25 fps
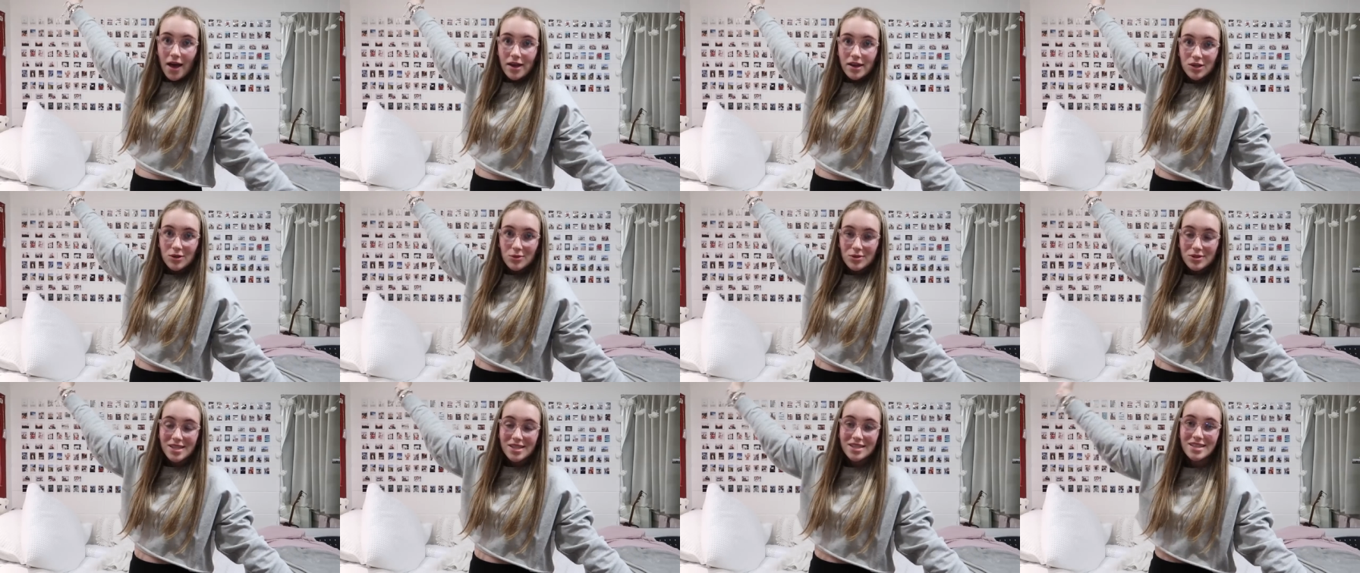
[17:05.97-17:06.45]
And
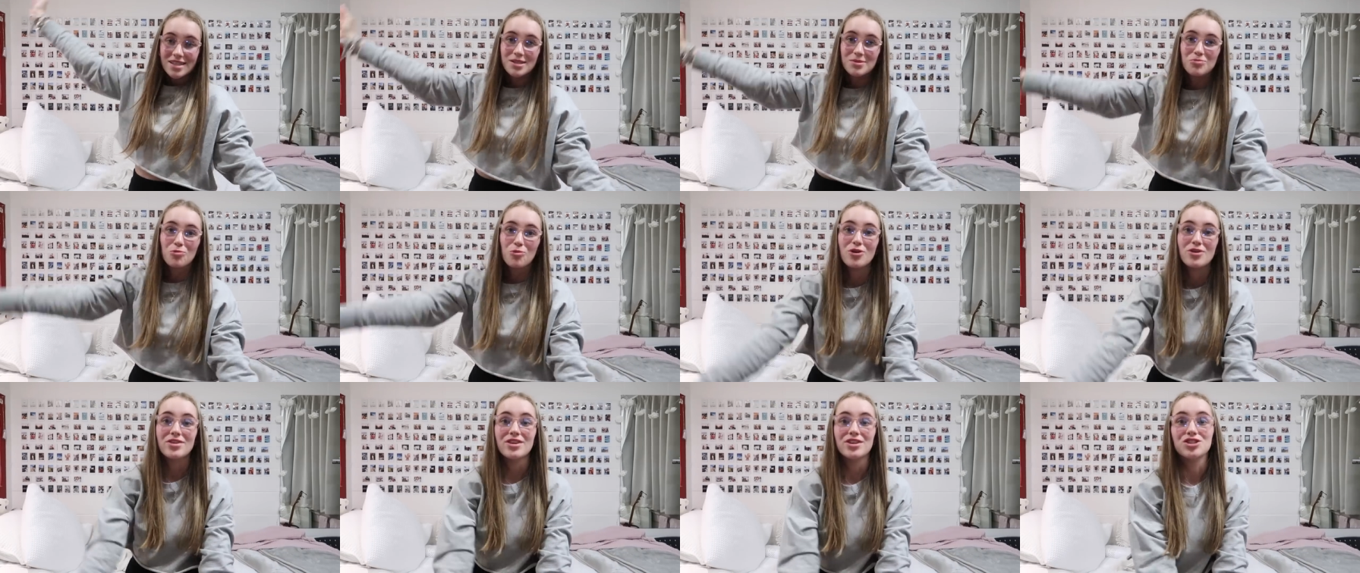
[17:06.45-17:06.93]
it was at this
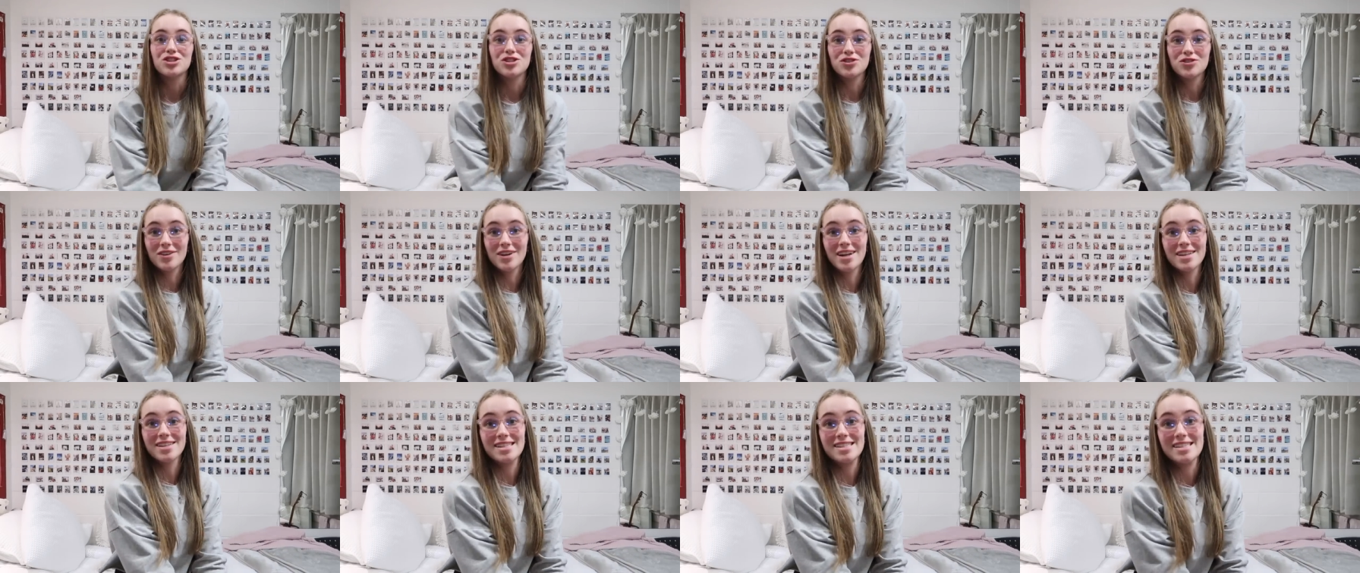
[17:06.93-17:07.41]
point that she
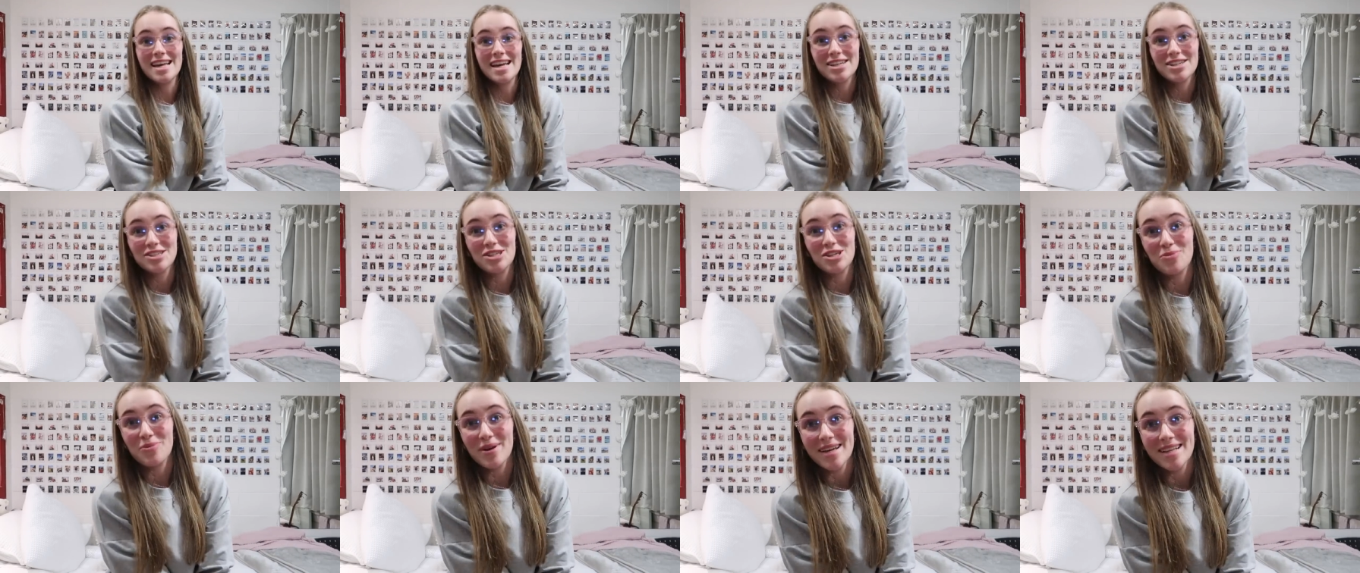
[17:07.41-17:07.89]
realized it's
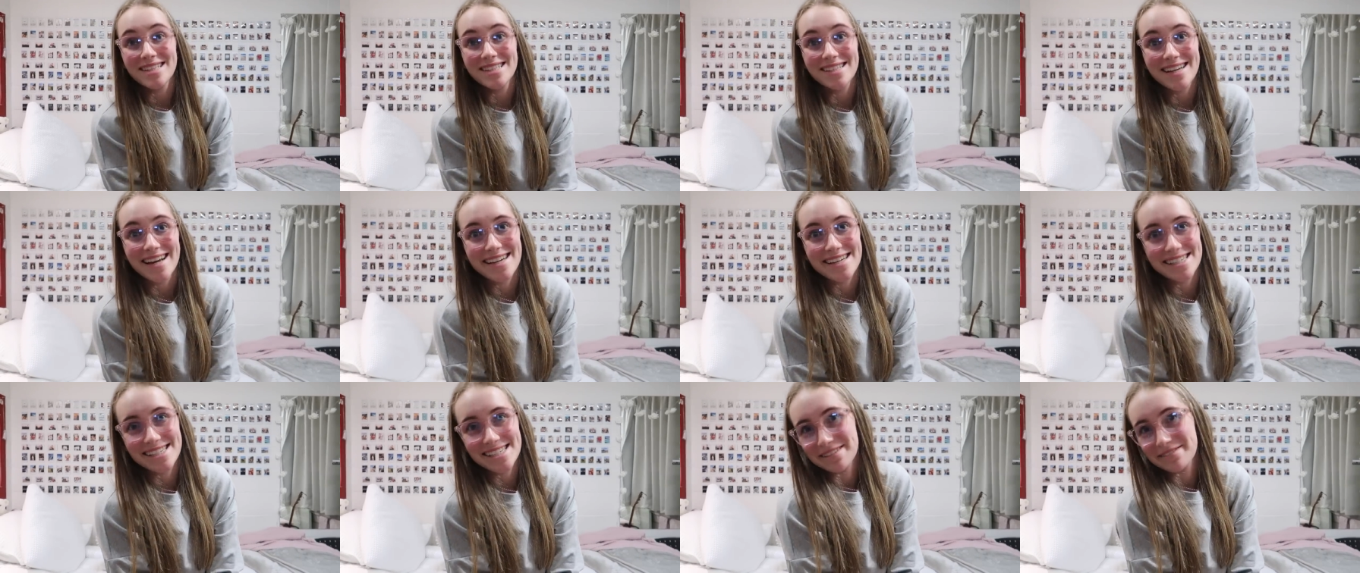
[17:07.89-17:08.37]
actually
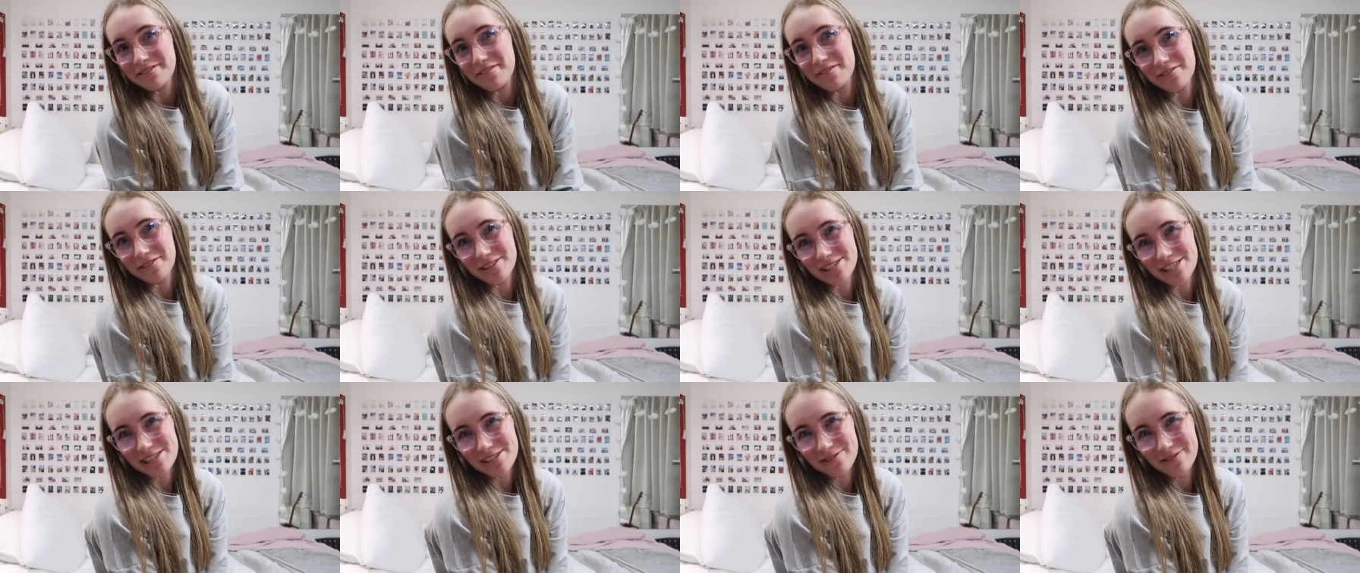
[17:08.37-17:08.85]
Wednesday and she needed to
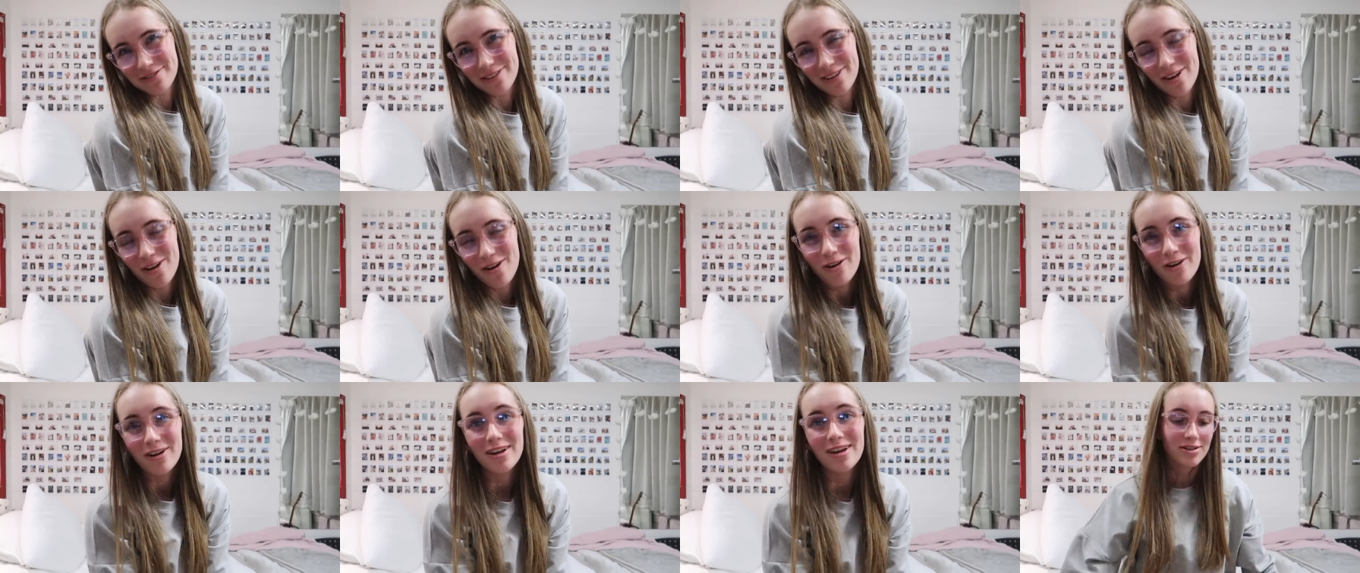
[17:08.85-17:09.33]
finish the
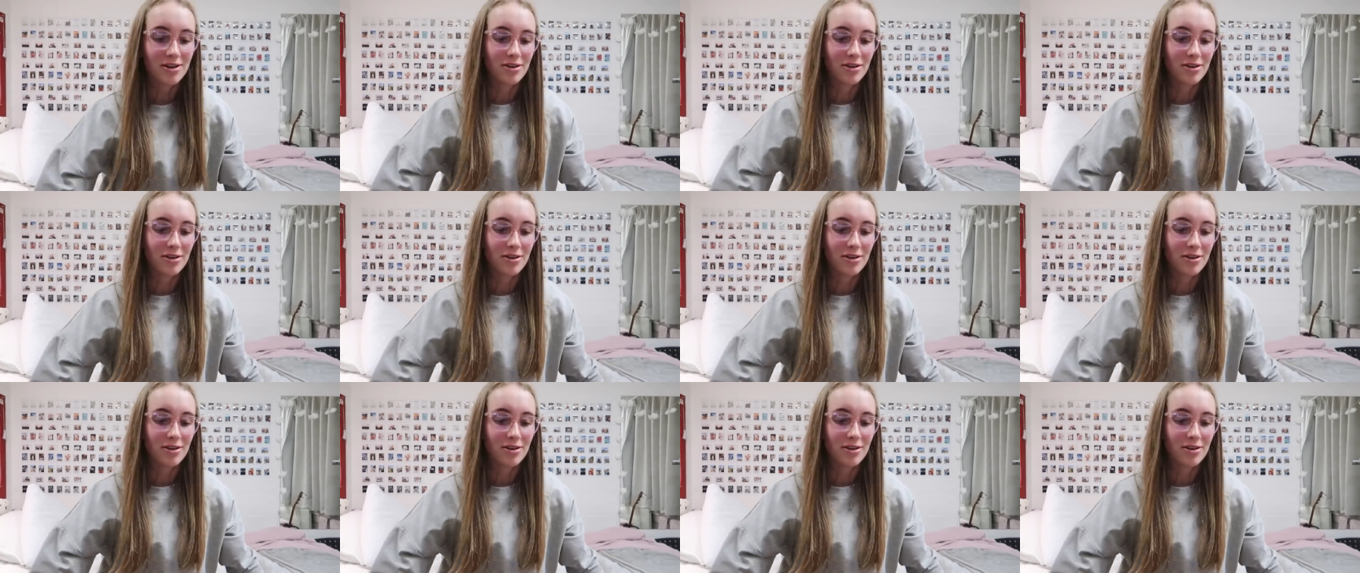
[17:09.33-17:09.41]
vlog.